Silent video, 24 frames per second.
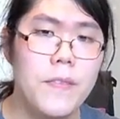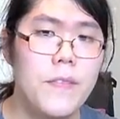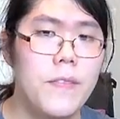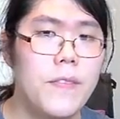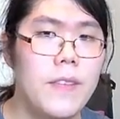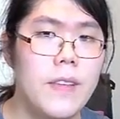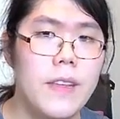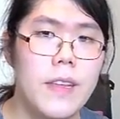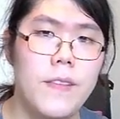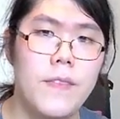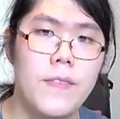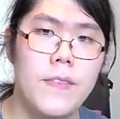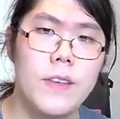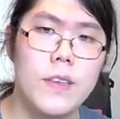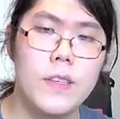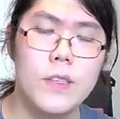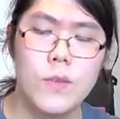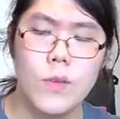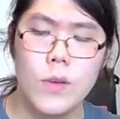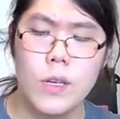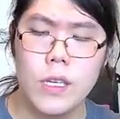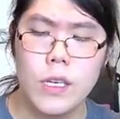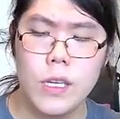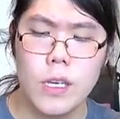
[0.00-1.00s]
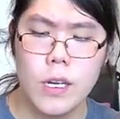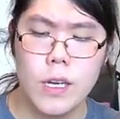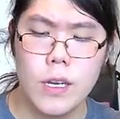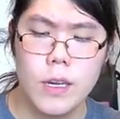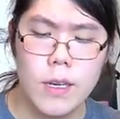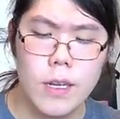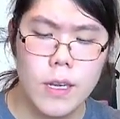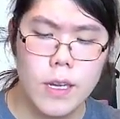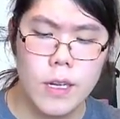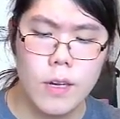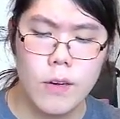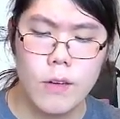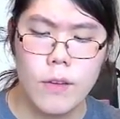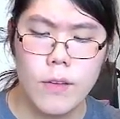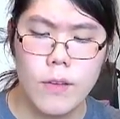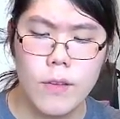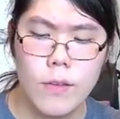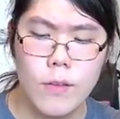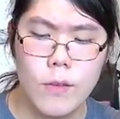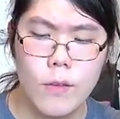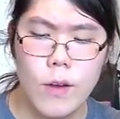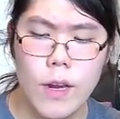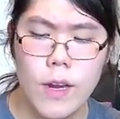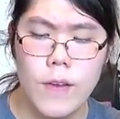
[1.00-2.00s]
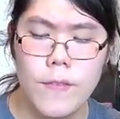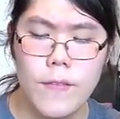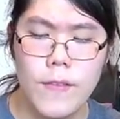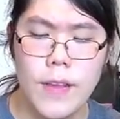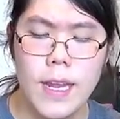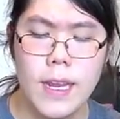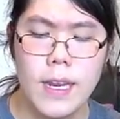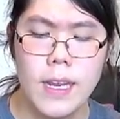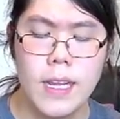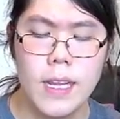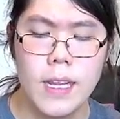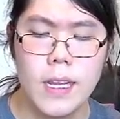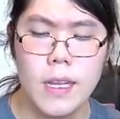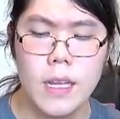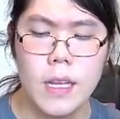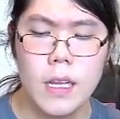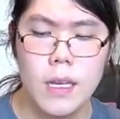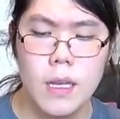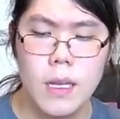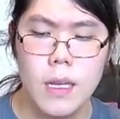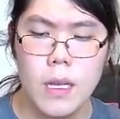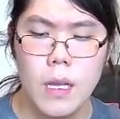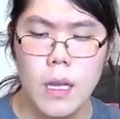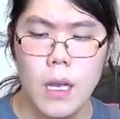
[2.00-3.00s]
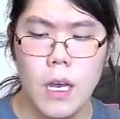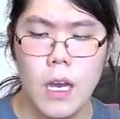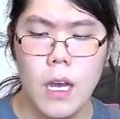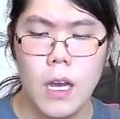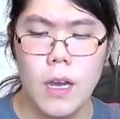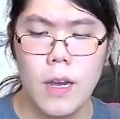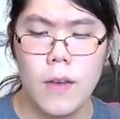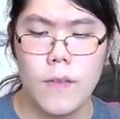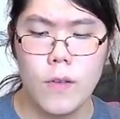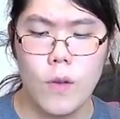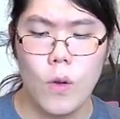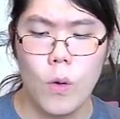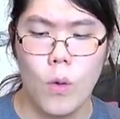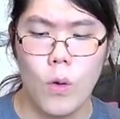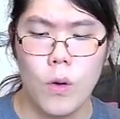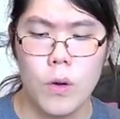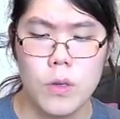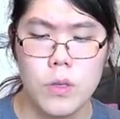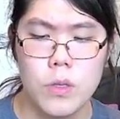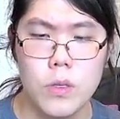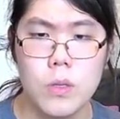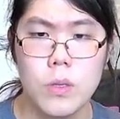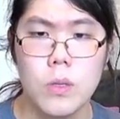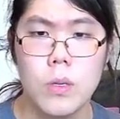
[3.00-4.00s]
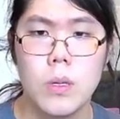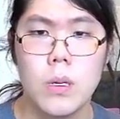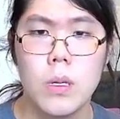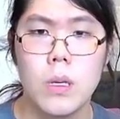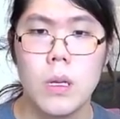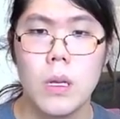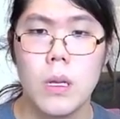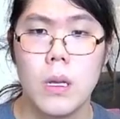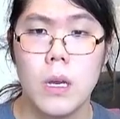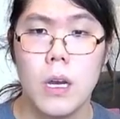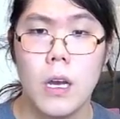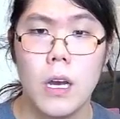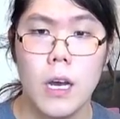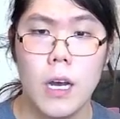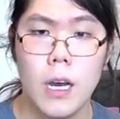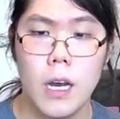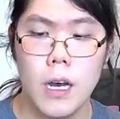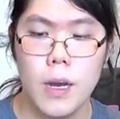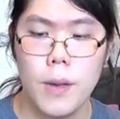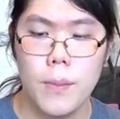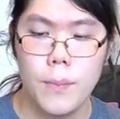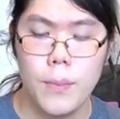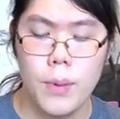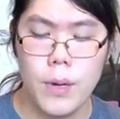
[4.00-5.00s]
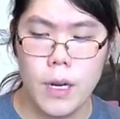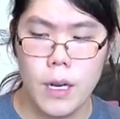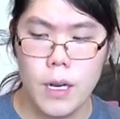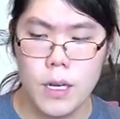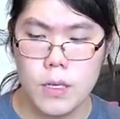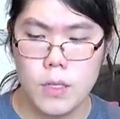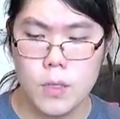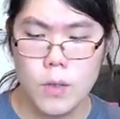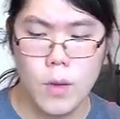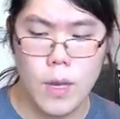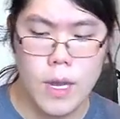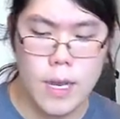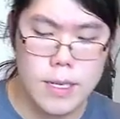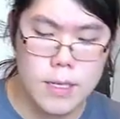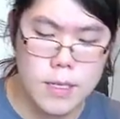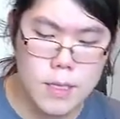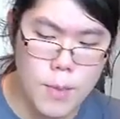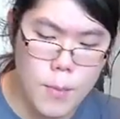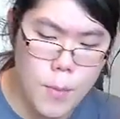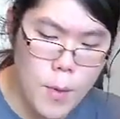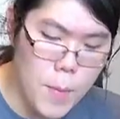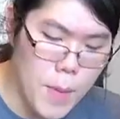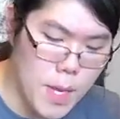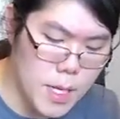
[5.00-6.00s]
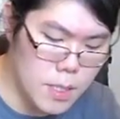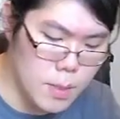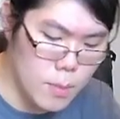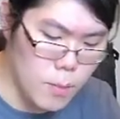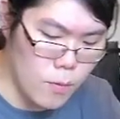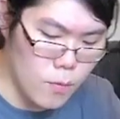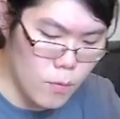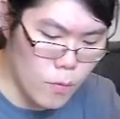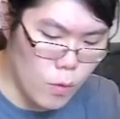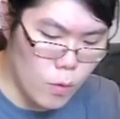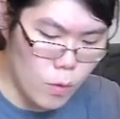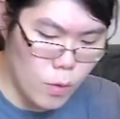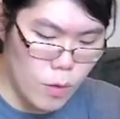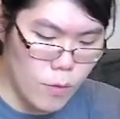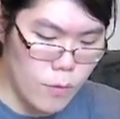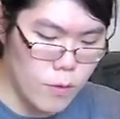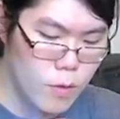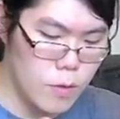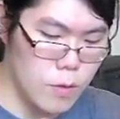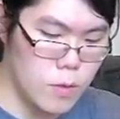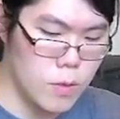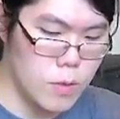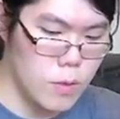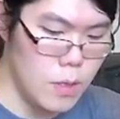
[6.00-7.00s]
it feels really good and great fanning, of course, but also has the momentum of rollovers.